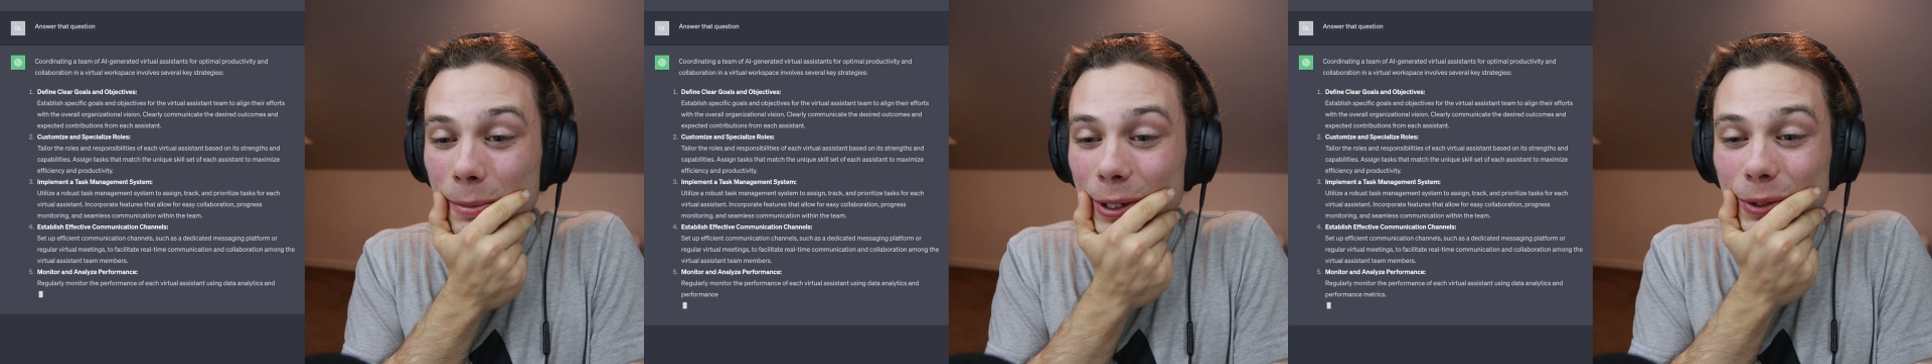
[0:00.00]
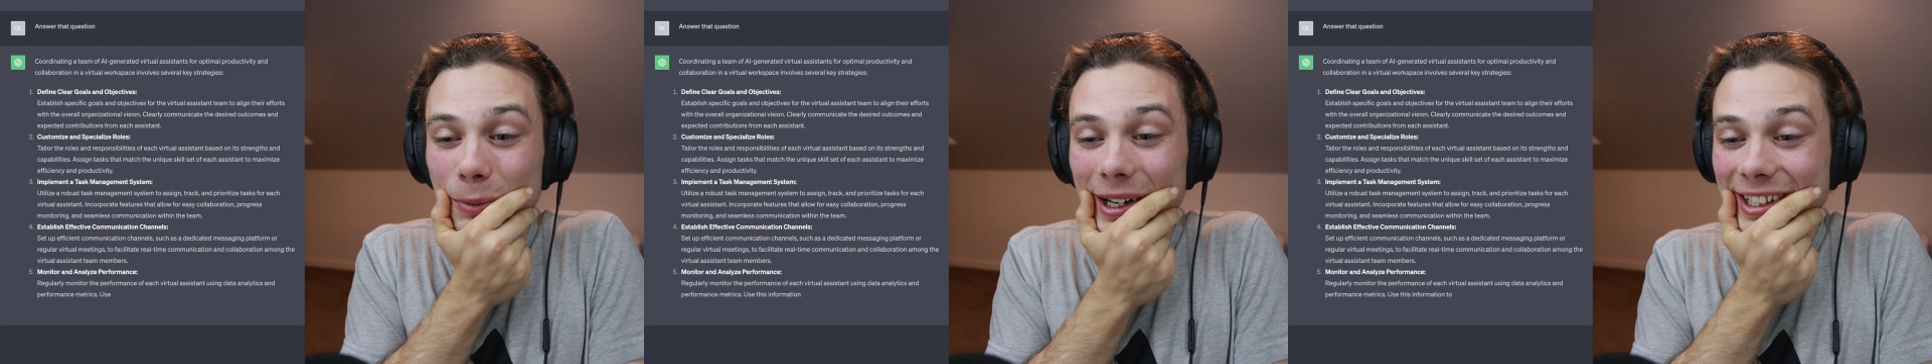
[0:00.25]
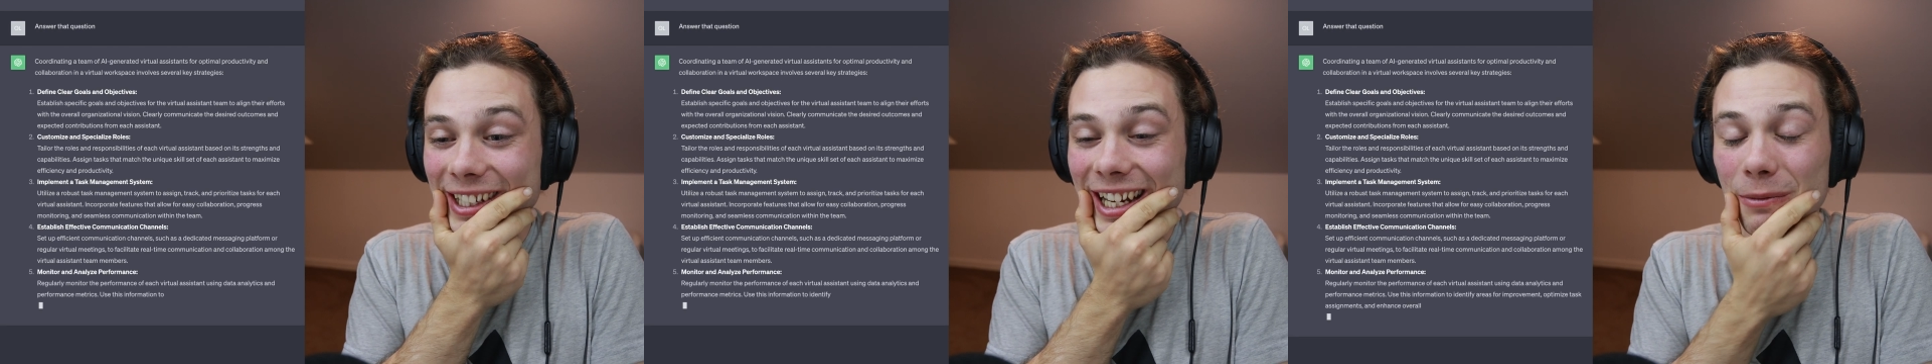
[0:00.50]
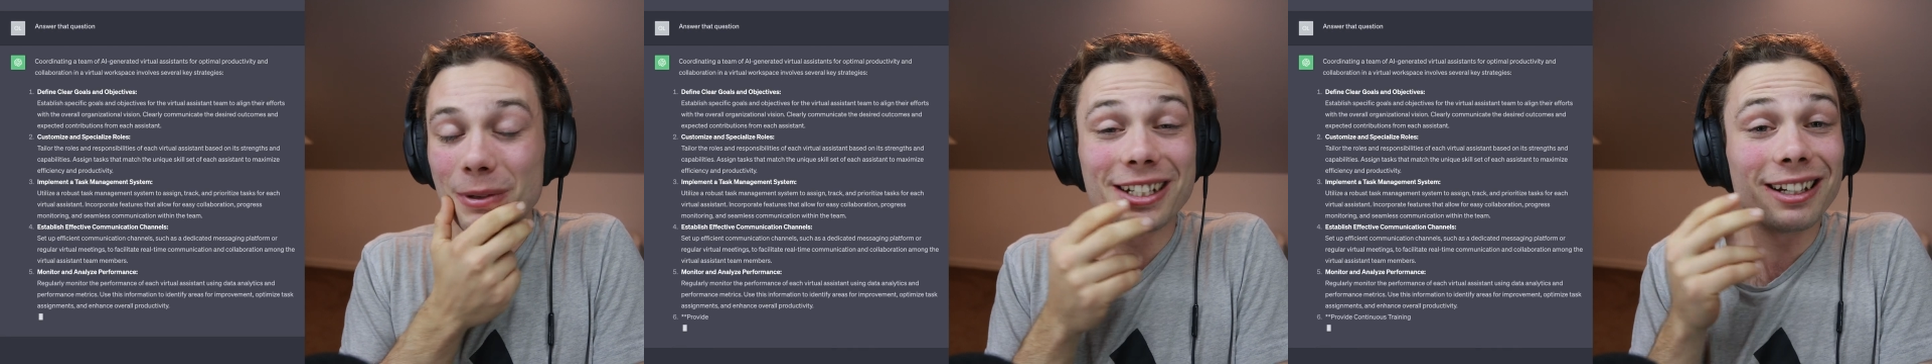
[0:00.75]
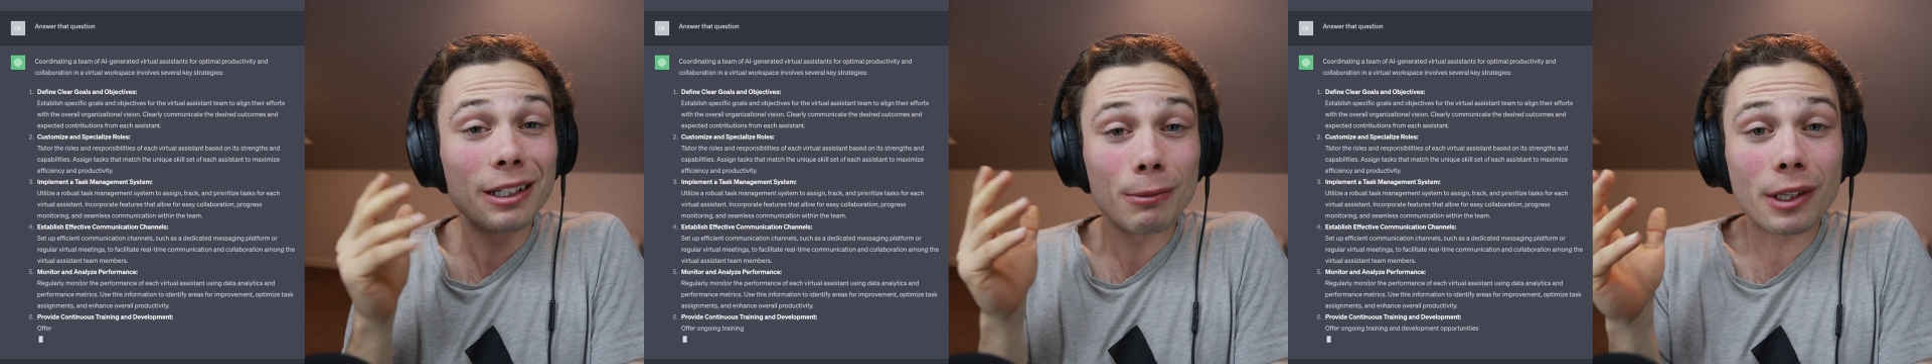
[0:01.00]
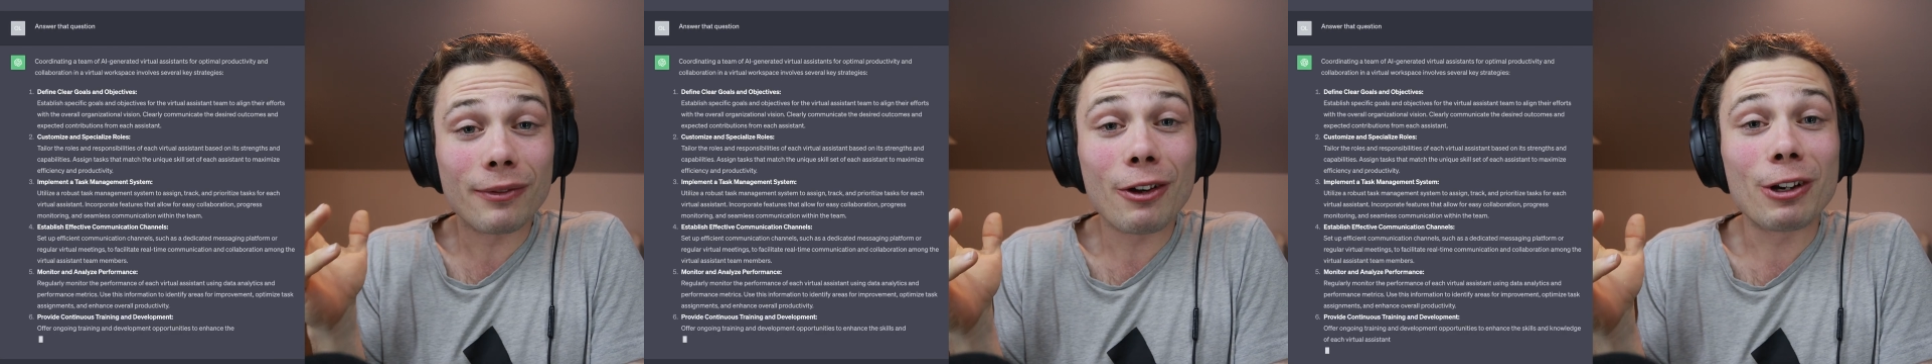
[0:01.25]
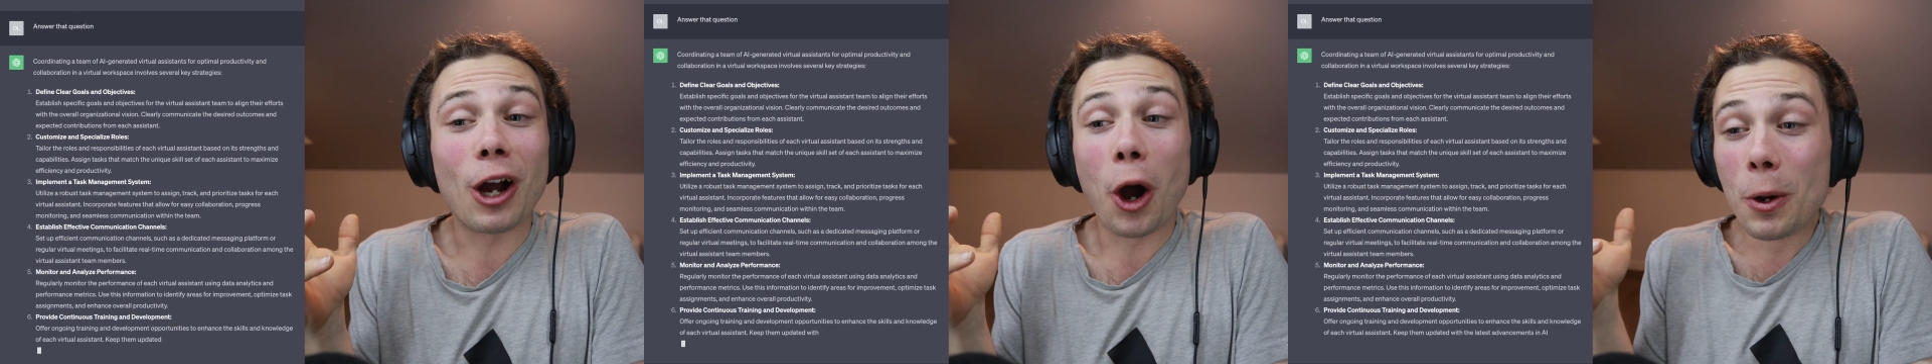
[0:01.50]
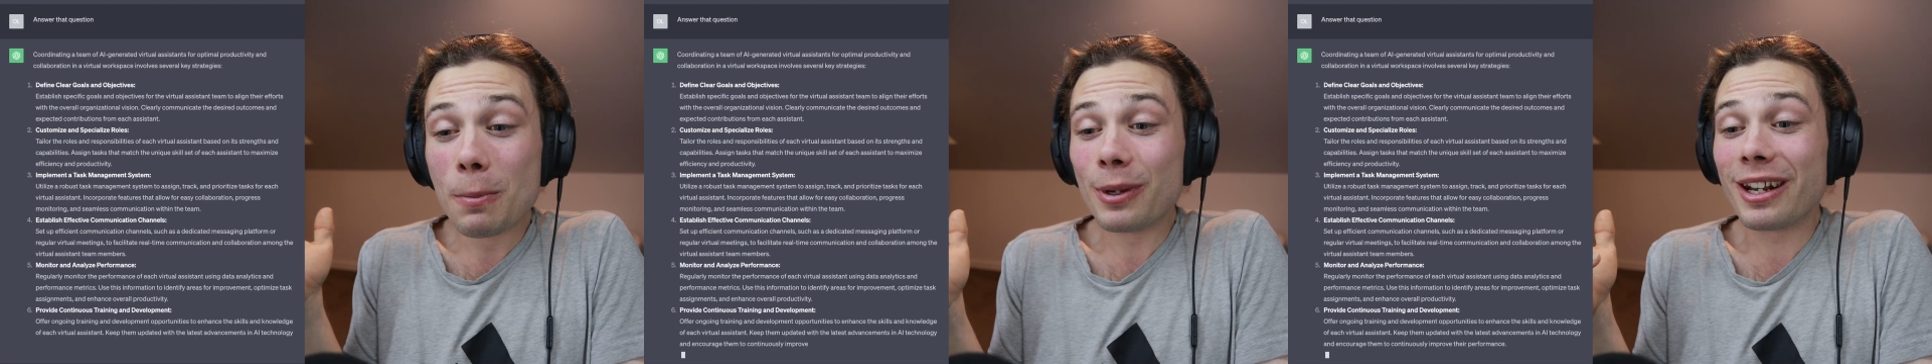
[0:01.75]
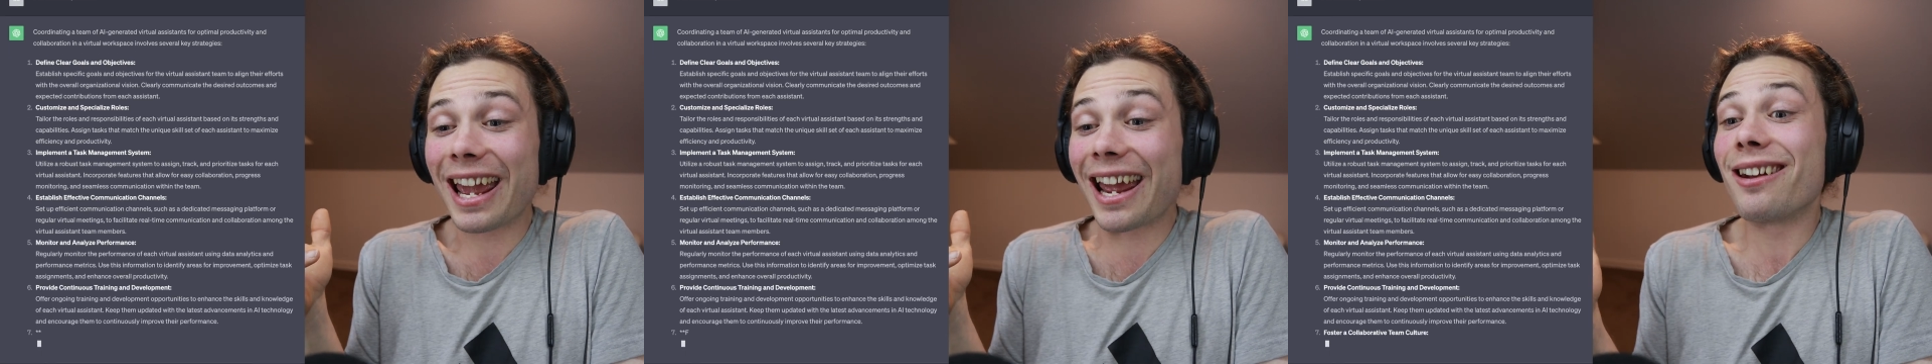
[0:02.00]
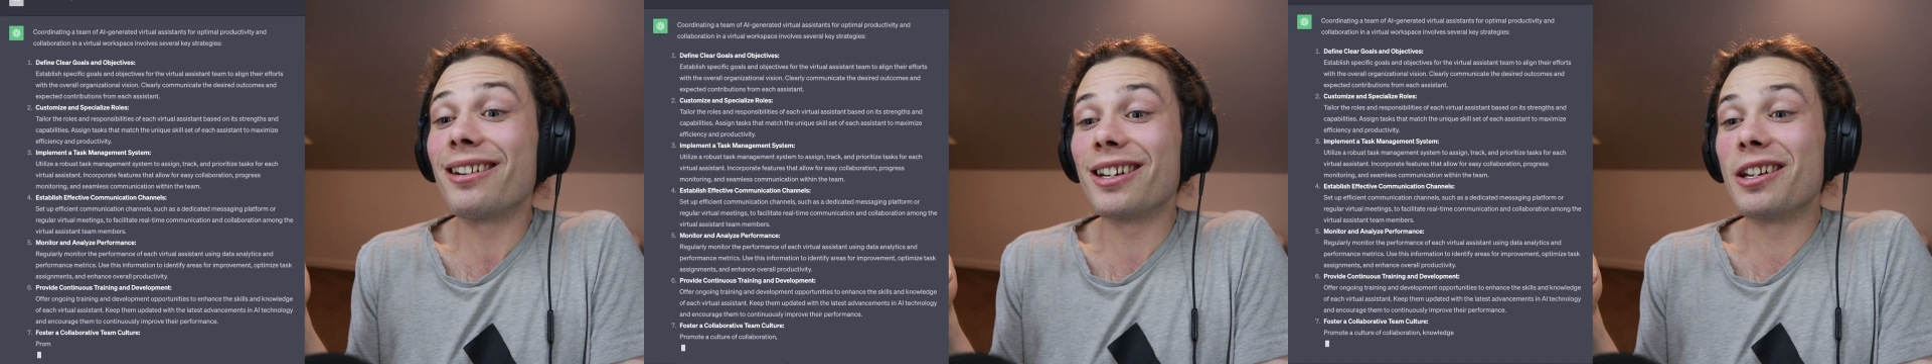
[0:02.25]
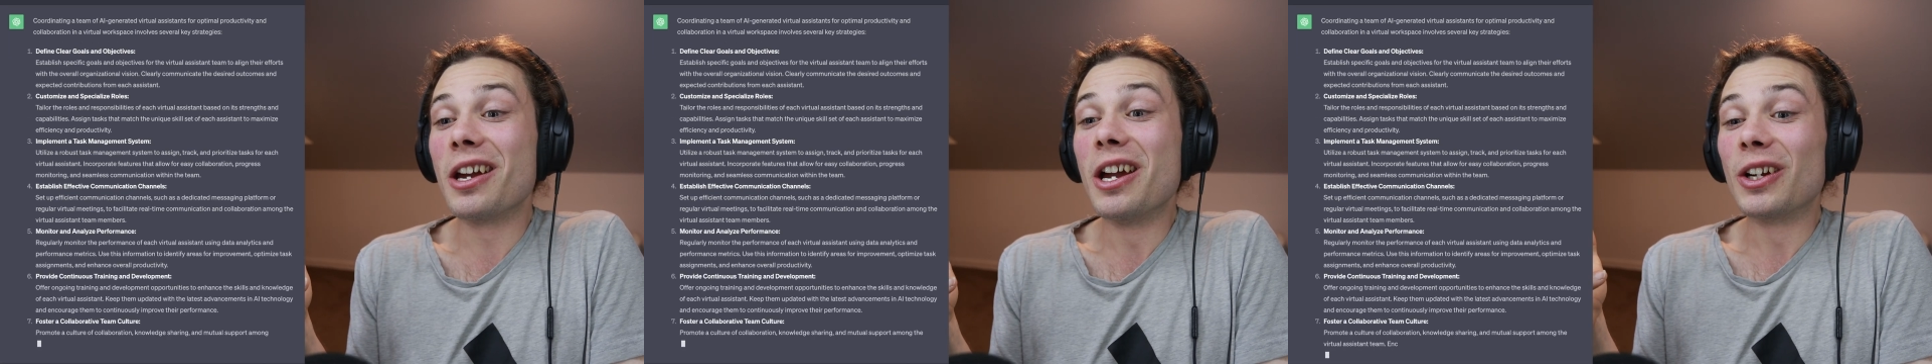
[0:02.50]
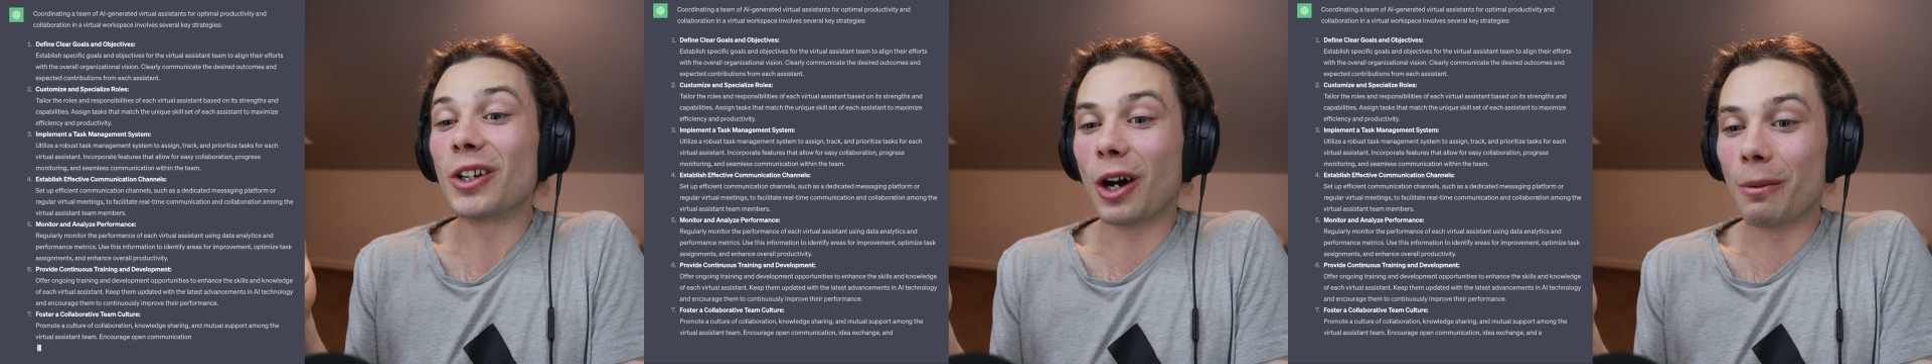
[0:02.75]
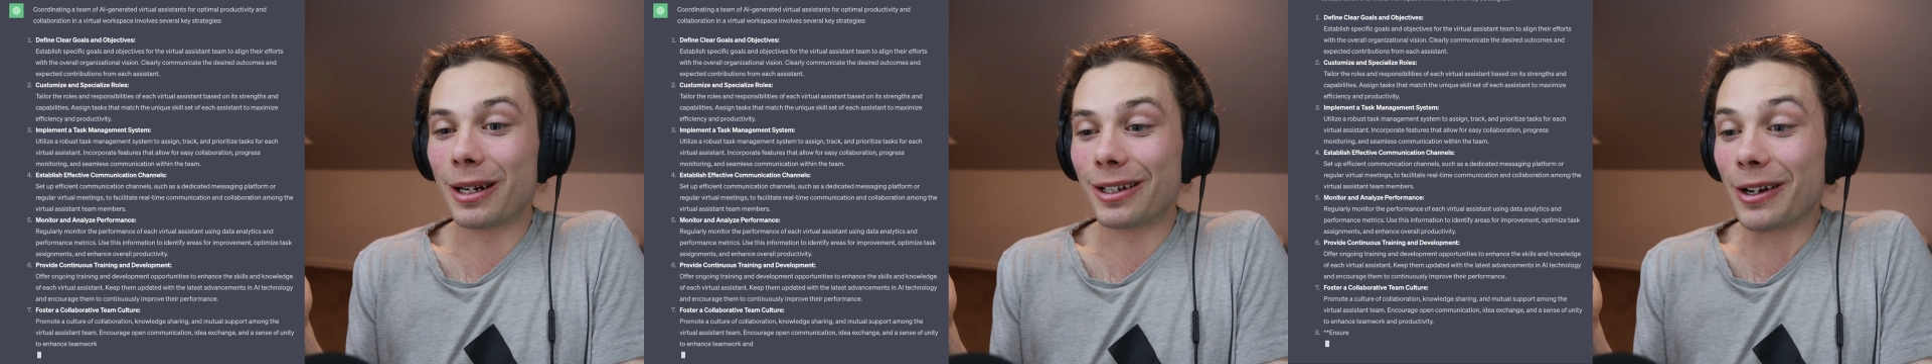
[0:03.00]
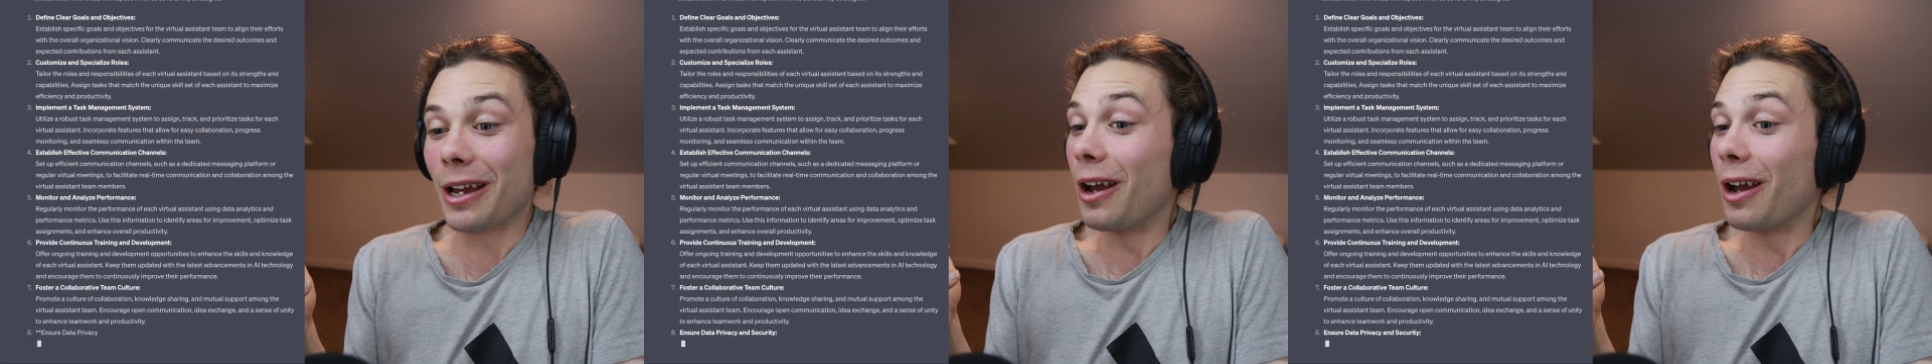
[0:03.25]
Because once again, we're dealing with a very open-ended comment.